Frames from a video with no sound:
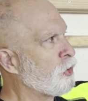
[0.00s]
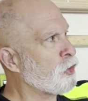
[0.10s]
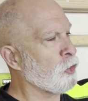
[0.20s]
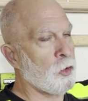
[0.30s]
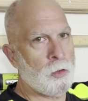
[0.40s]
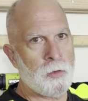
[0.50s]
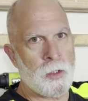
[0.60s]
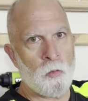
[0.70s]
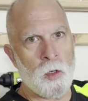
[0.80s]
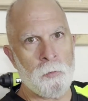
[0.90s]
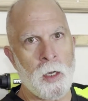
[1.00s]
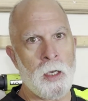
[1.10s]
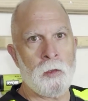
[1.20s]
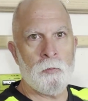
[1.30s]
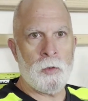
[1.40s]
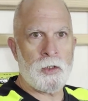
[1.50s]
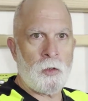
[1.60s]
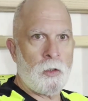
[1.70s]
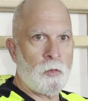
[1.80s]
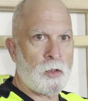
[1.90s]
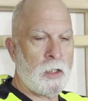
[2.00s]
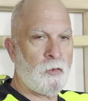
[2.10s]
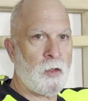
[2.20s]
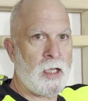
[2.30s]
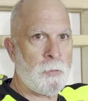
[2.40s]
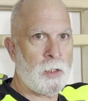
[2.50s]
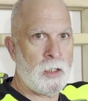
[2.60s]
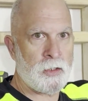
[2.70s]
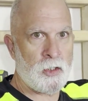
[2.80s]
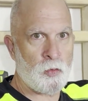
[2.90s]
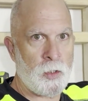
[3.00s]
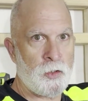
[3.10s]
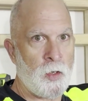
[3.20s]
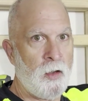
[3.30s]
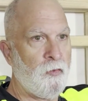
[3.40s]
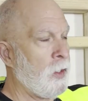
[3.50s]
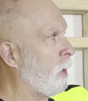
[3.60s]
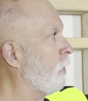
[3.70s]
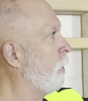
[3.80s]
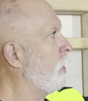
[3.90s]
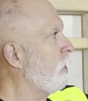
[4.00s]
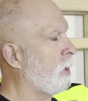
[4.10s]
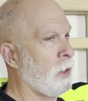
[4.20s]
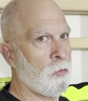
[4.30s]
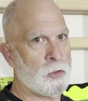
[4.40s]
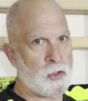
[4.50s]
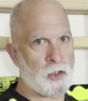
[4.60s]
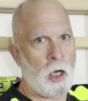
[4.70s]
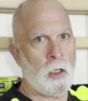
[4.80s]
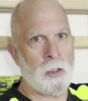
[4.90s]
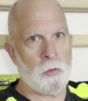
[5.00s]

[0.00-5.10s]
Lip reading: sure that when my material was laying flat up against this when I dry fit it, that it was solid.